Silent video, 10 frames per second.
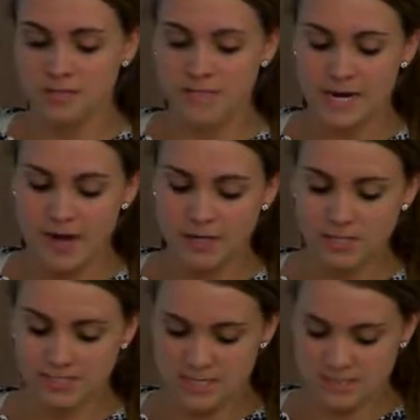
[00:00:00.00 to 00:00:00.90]

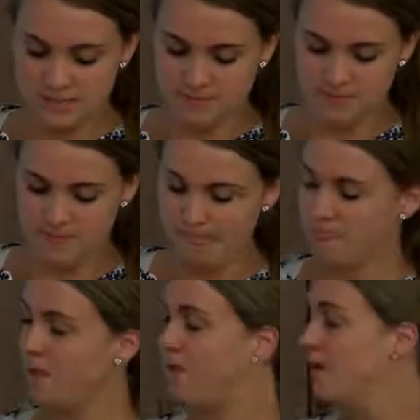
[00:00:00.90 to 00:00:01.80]
dialysis.
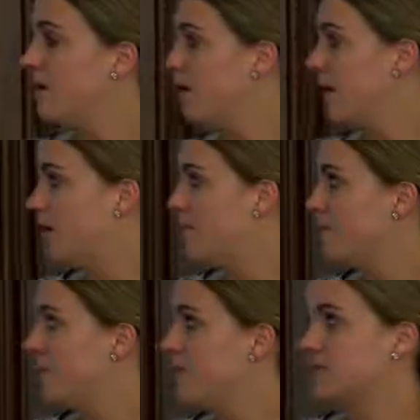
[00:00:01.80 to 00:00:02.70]

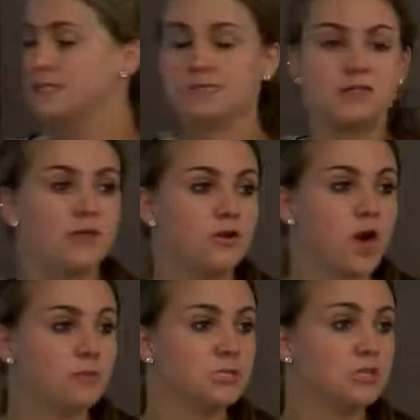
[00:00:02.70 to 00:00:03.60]
And this is another
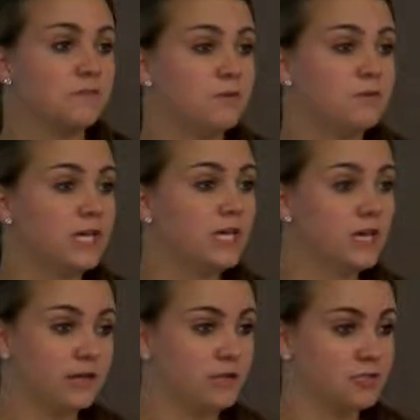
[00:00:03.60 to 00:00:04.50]
option if you
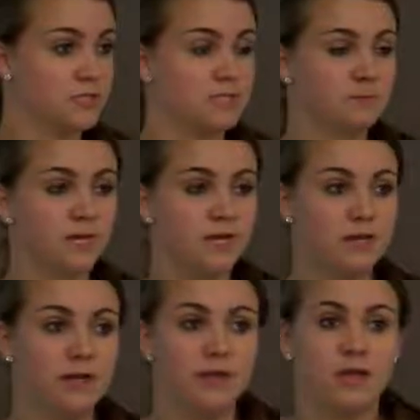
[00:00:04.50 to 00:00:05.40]
can't get a transplant.
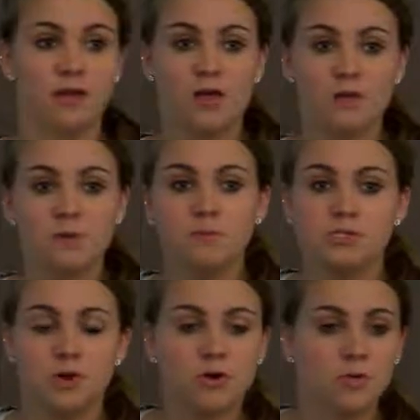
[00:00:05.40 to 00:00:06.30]
And a lot of people
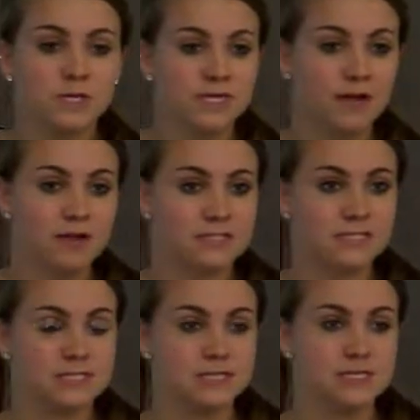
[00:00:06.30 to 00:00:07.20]
don't know what
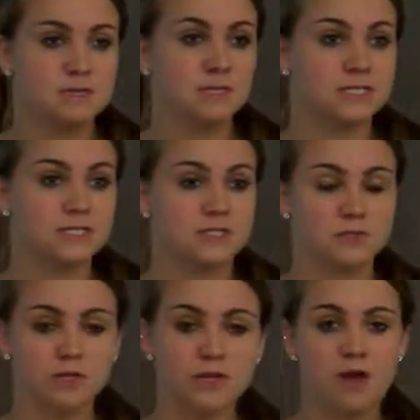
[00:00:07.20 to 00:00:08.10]
dialysis is, but it's
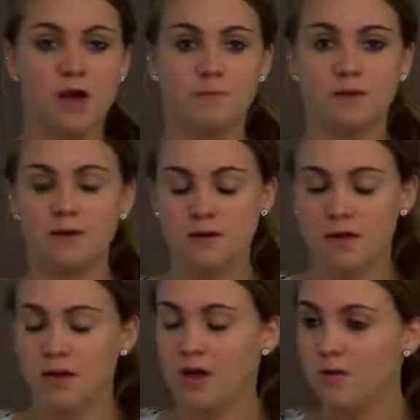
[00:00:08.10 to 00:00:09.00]
really common.
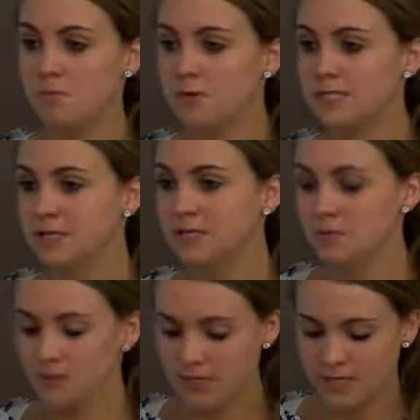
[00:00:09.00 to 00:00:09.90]
And basically
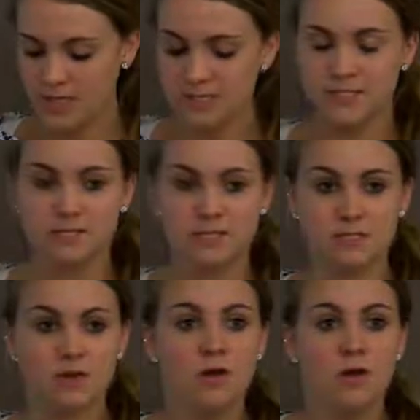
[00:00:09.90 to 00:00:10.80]
what it
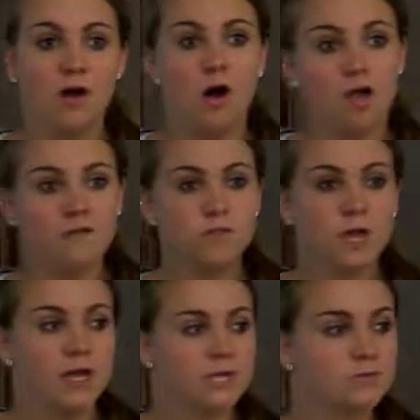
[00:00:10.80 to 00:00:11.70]
is all of the
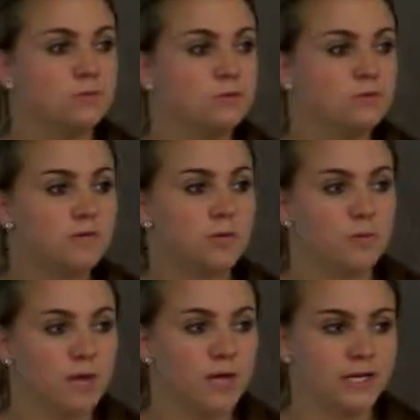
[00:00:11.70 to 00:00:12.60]
blood is removed from your
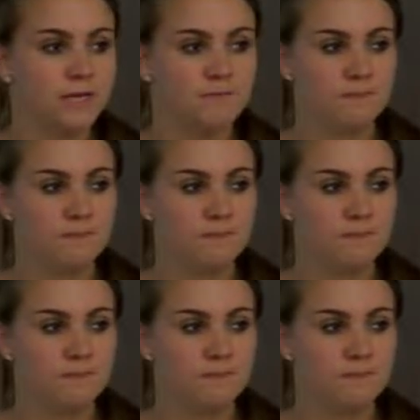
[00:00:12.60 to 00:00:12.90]
body,